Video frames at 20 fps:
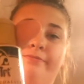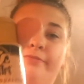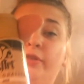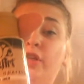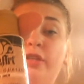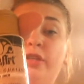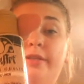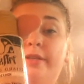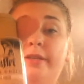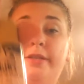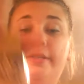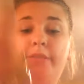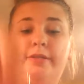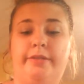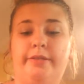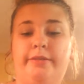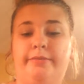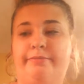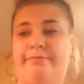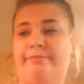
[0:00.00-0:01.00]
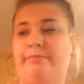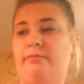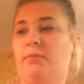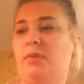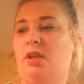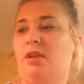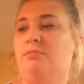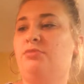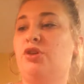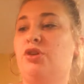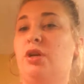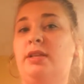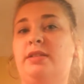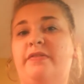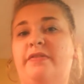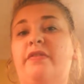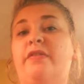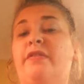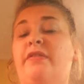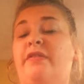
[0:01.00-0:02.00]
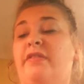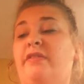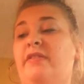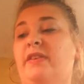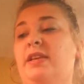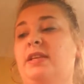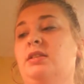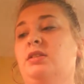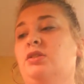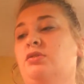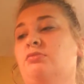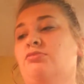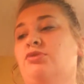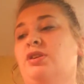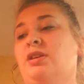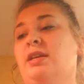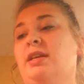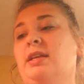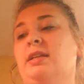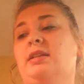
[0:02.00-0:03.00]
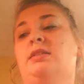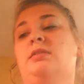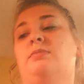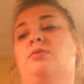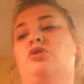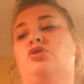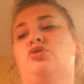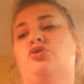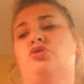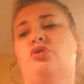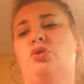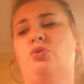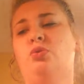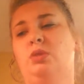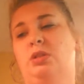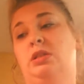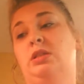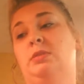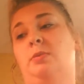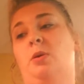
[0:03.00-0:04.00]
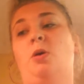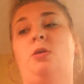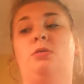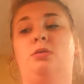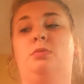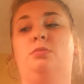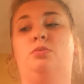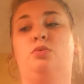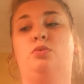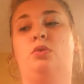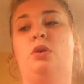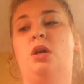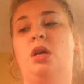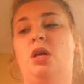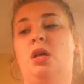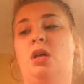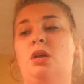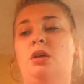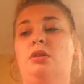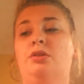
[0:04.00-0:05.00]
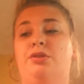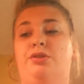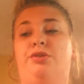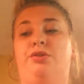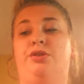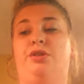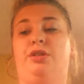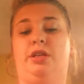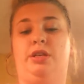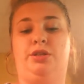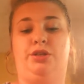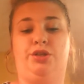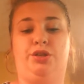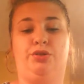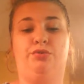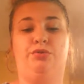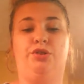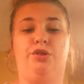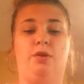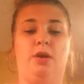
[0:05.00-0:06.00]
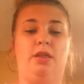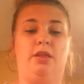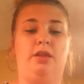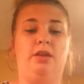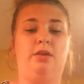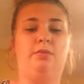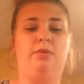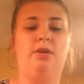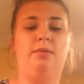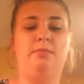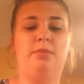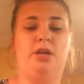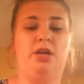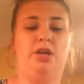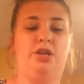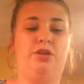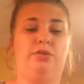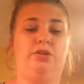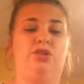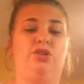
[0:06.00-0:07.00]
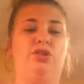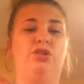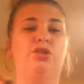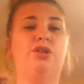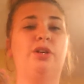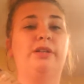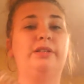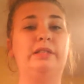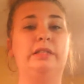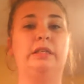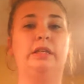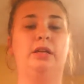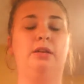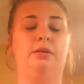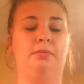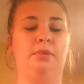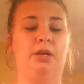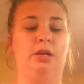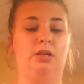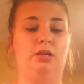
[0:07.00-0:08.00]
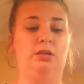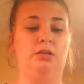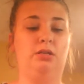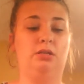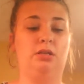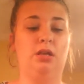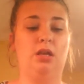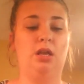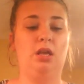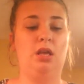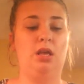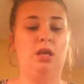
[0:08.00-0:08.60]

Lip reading: Just this. It's for Vivian, so I'm trying to get as close as possible to her skin tone. So I think what I'm going to do is just linen because